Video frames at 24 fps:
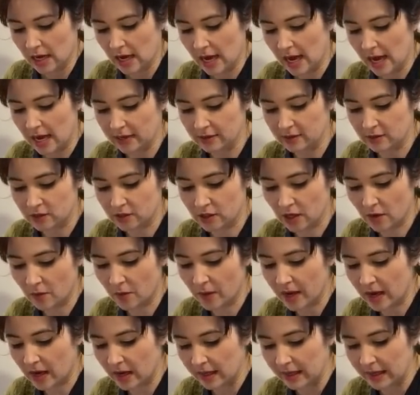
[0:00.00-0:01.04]
And so
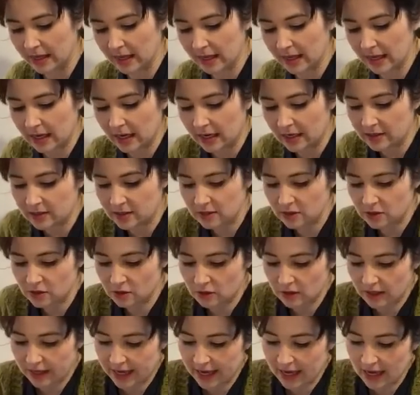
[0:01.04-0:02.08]
we are here, guys, to do
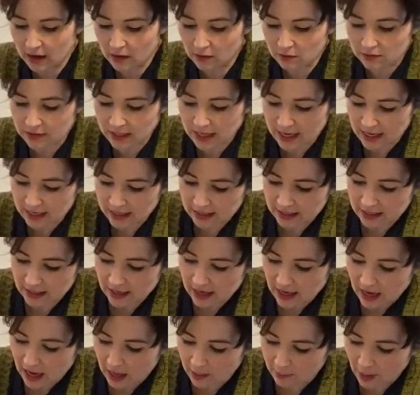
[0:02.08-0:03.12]
the cowl neck.
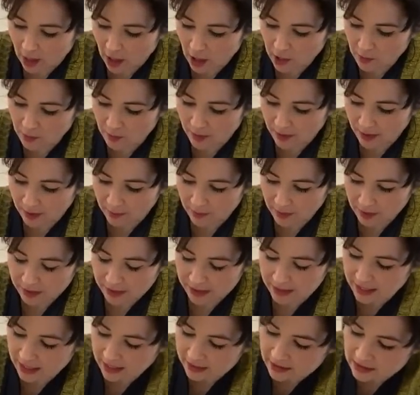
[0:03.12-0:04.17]
I'm hoping we're going
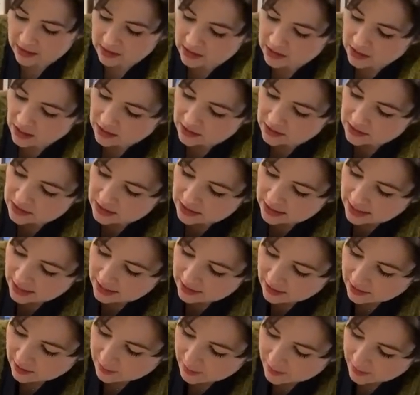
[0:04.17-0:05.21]
to get this done
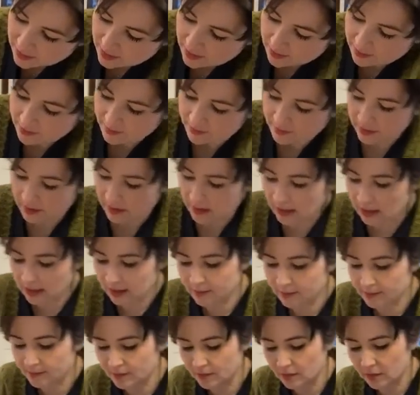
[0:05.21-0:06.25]
together, but
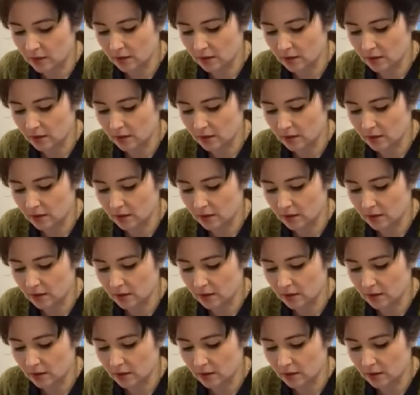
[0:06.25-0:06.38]
um,